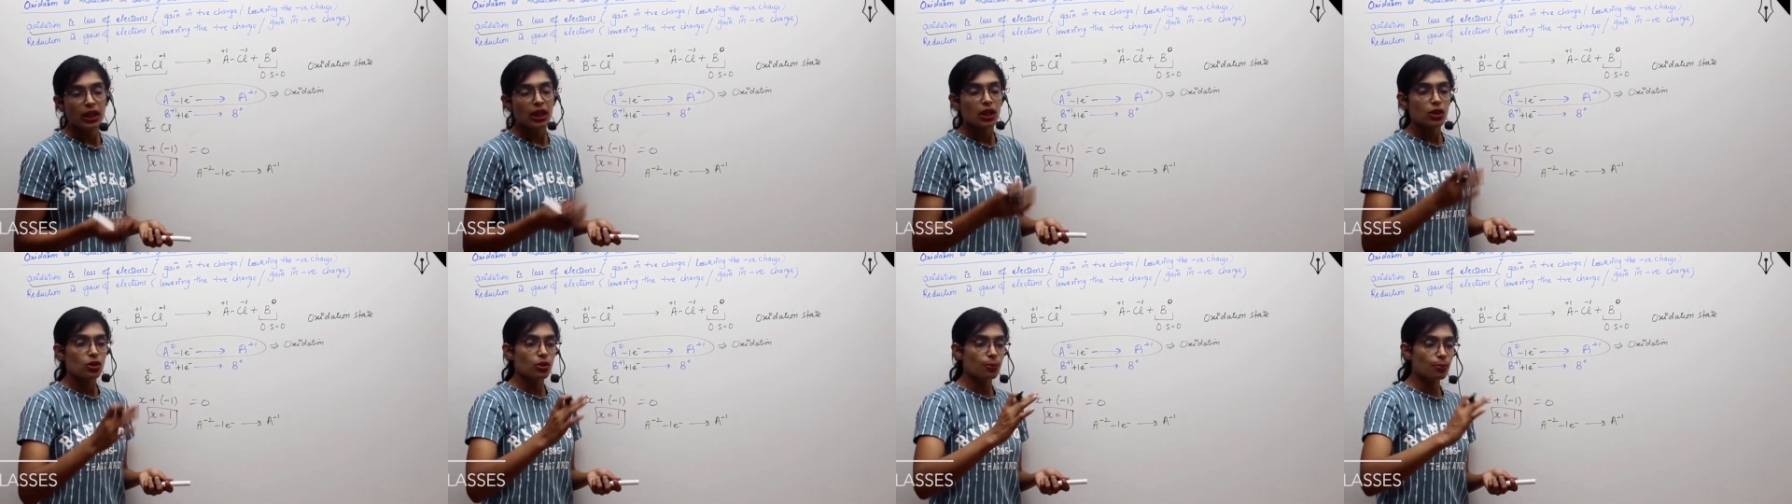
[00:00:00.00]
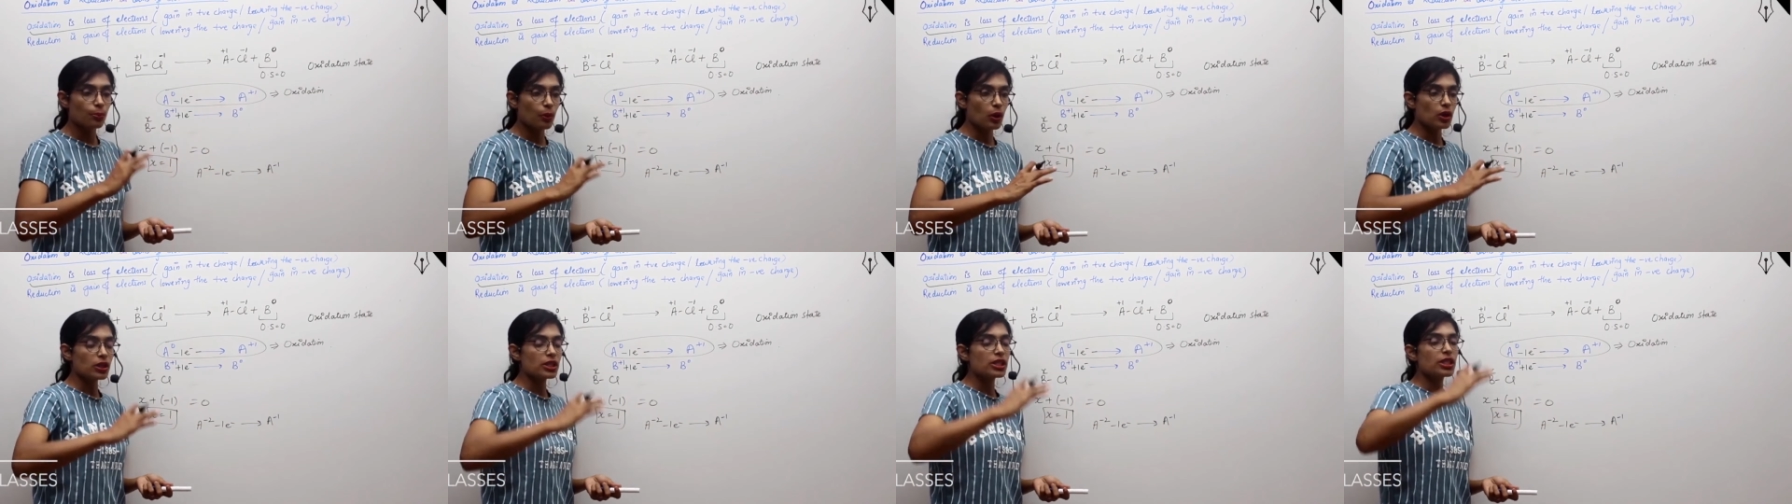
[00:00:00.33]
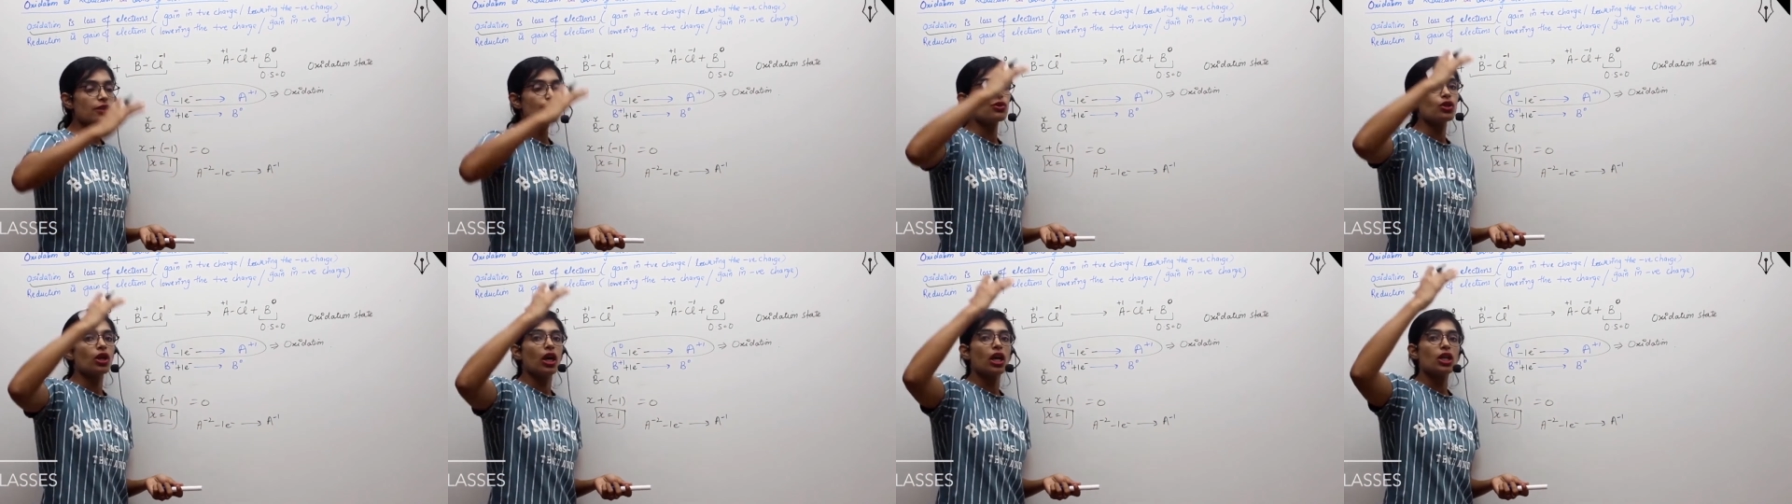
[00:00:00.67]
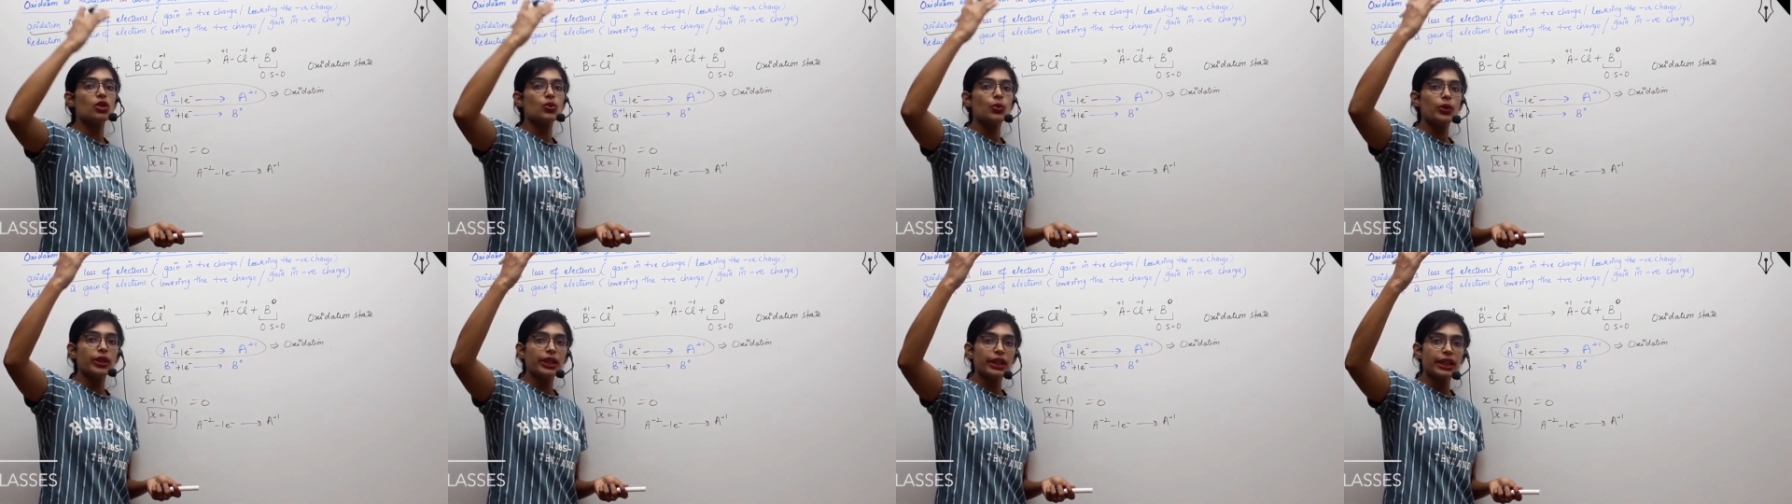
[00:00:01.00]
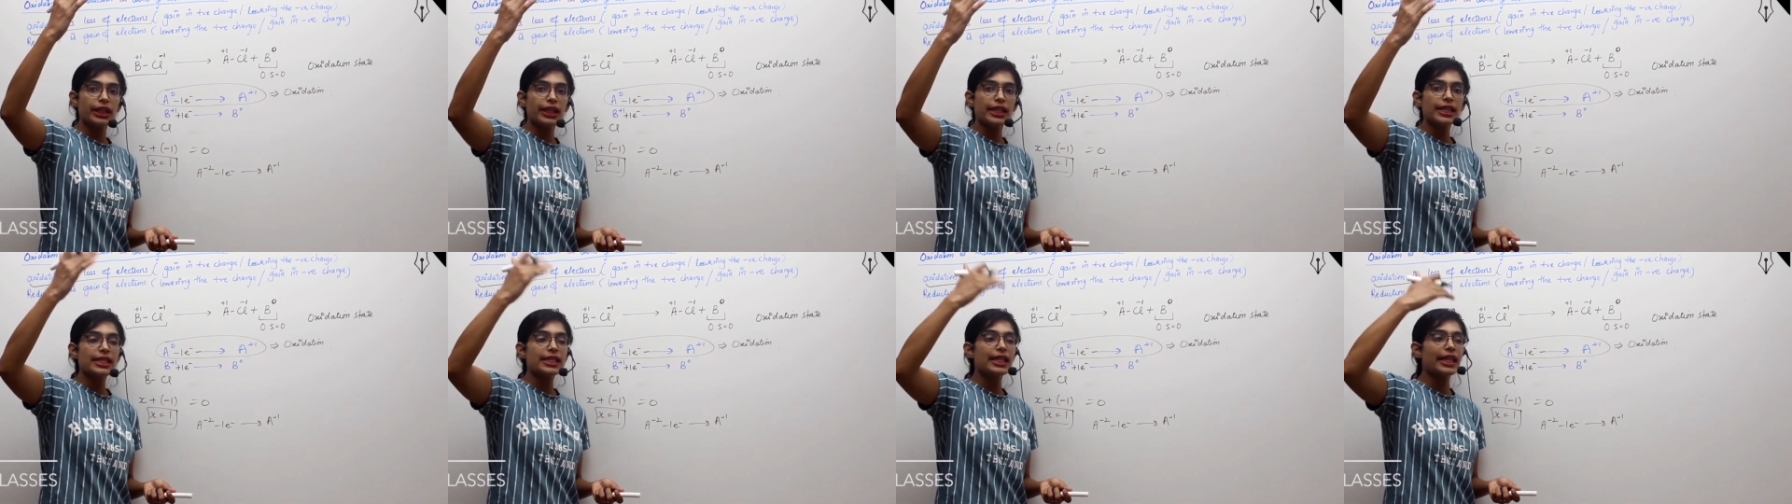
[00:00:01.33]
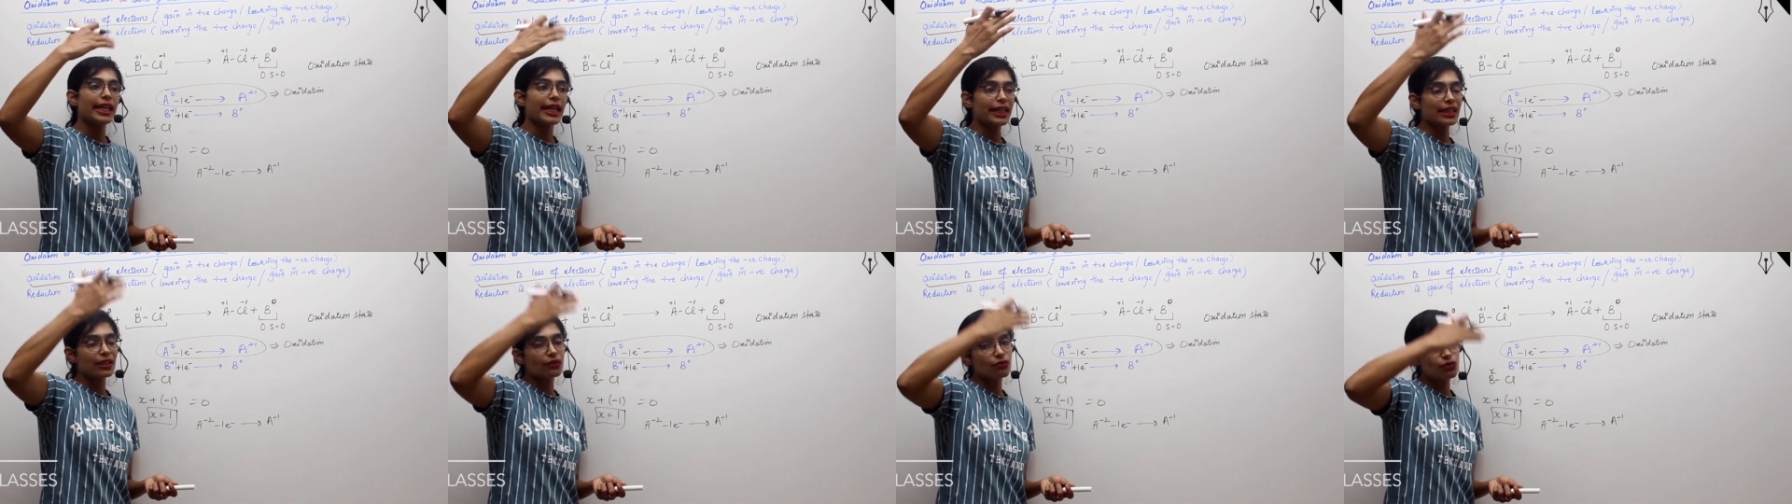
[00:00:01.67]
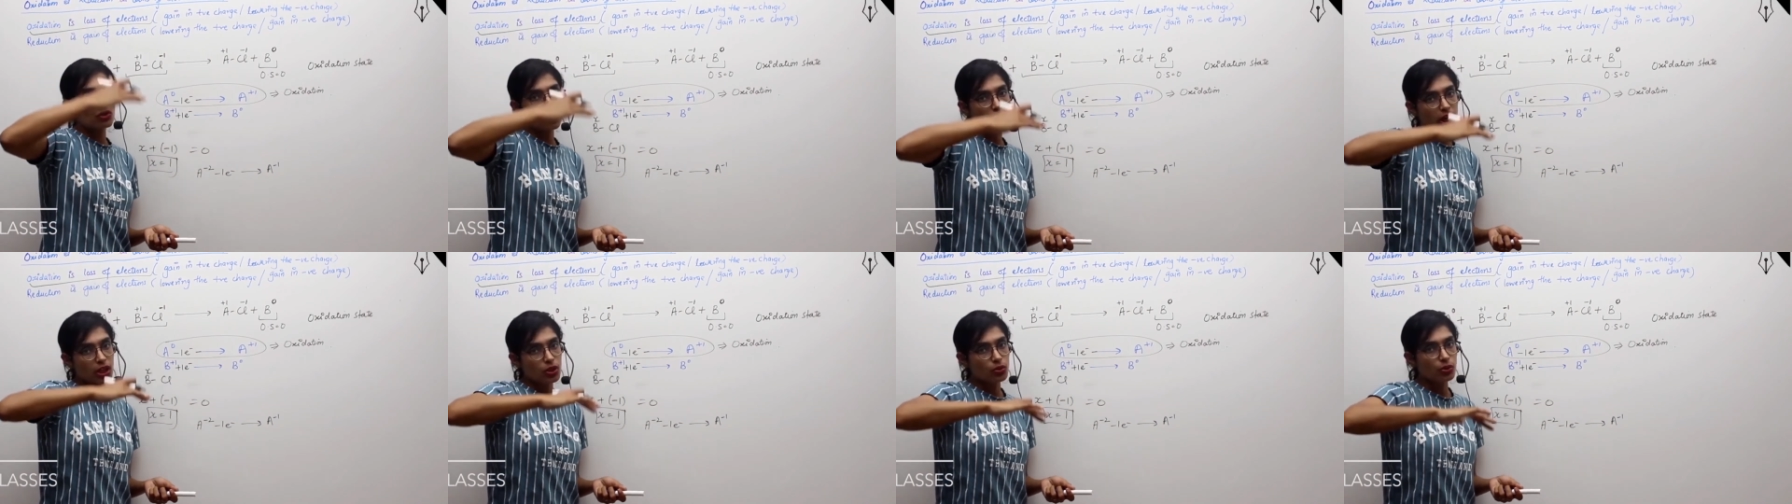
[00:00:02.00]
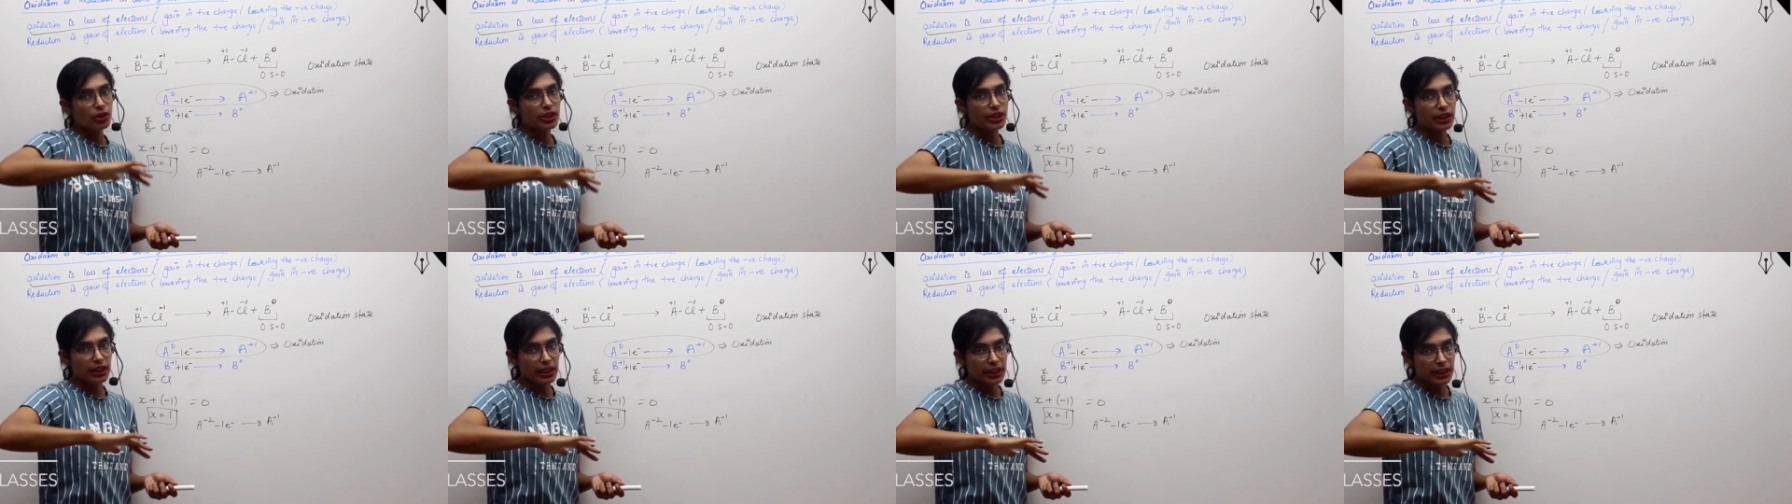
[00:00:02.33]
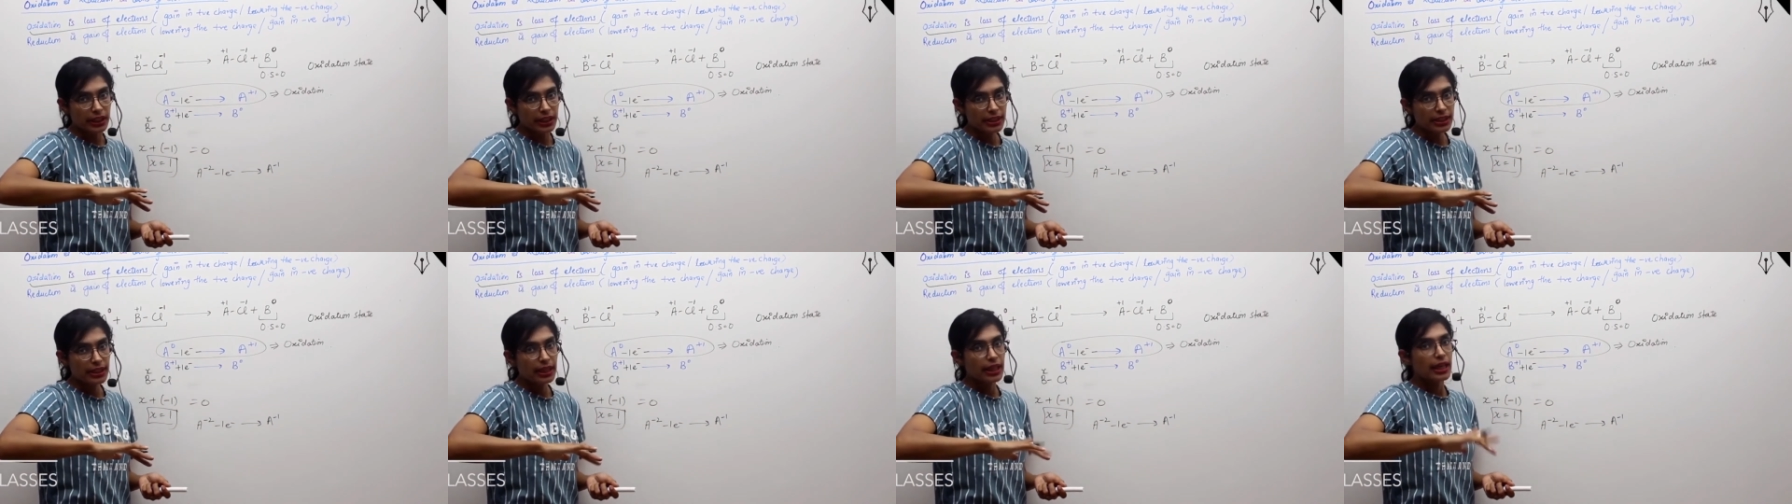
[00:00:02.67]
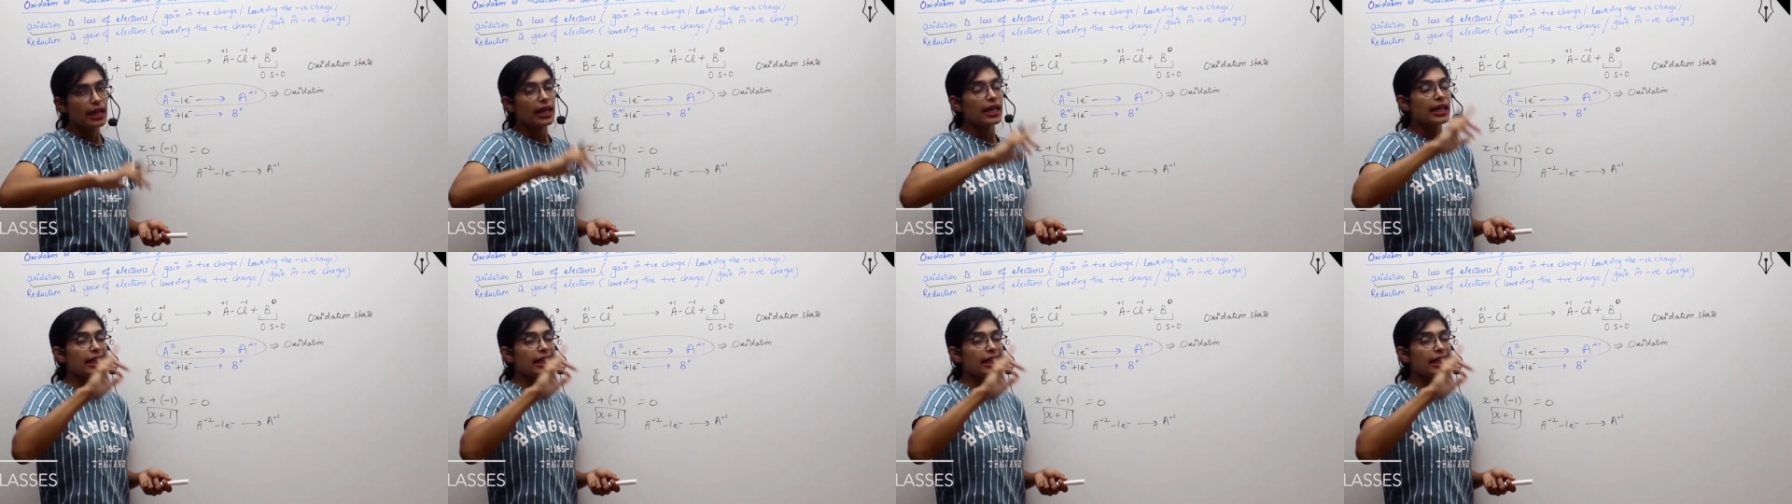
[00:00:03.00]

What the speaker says: So positive charge will increase and negative charge will decrease.